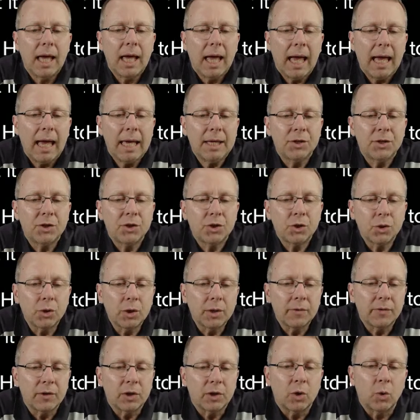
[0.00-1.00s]
a sort
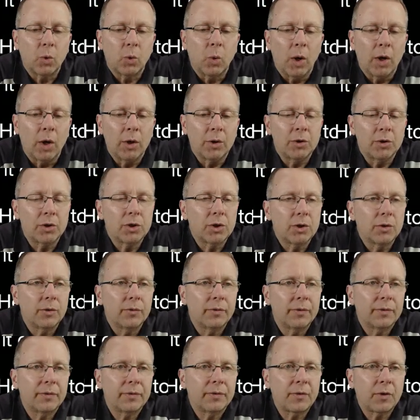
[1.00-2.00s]
of a quote
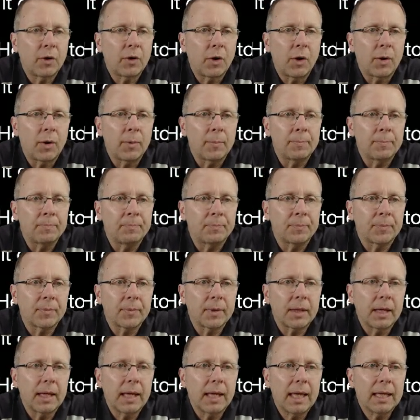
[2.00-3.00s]
from
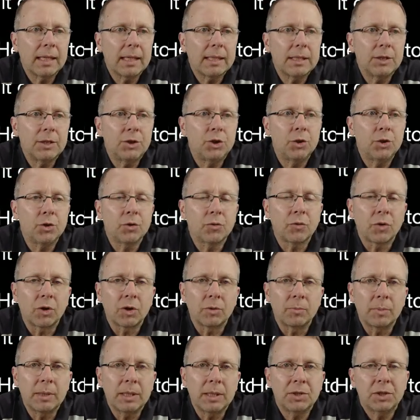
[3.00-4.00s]

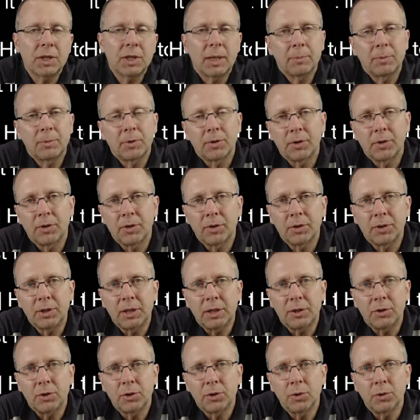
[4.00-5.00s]
Deuteronomy chapter
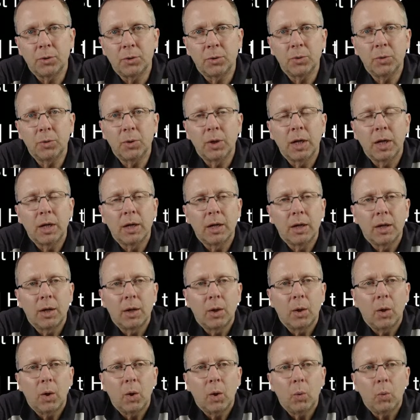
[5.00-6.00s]
32,
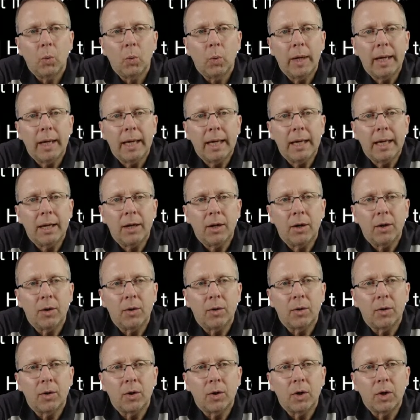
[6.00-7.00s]

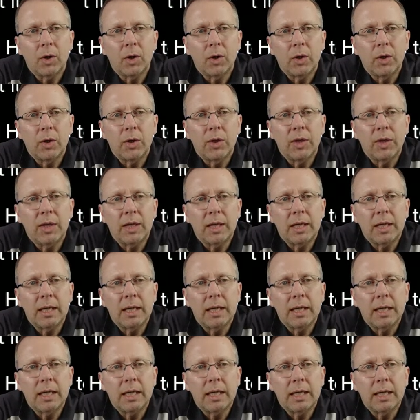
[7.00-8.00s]
where
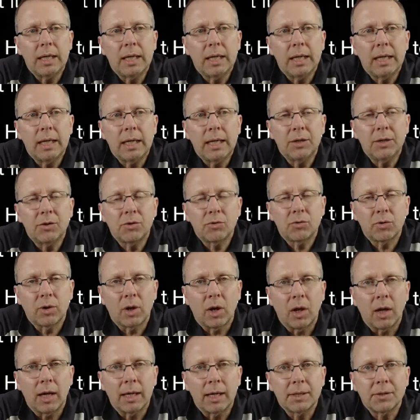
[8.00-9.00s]
the
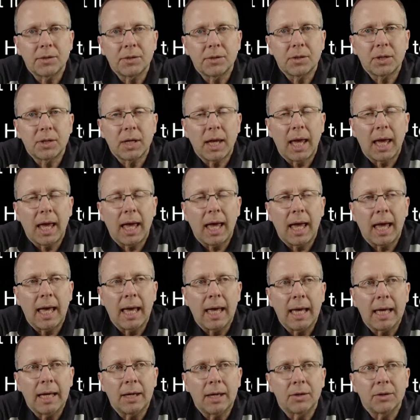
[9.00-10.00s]
Israelites
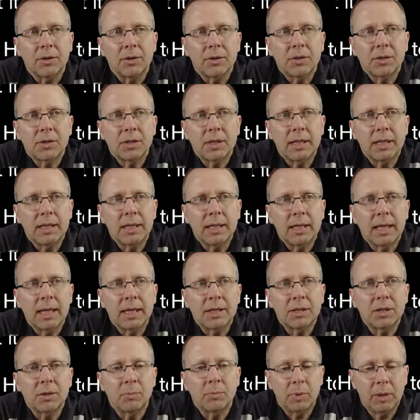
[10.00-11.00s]
are seen
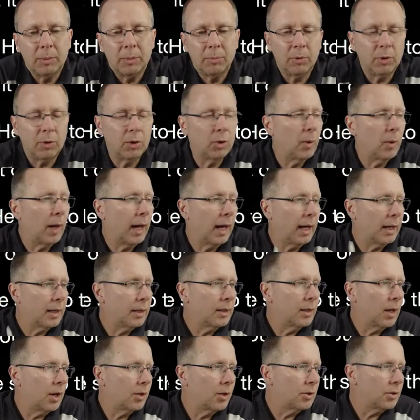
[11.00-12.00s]
as a people who are,
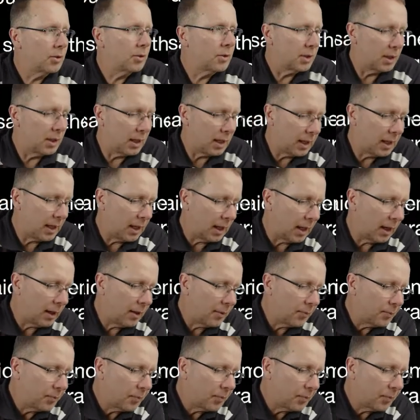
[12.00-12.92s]
notice here,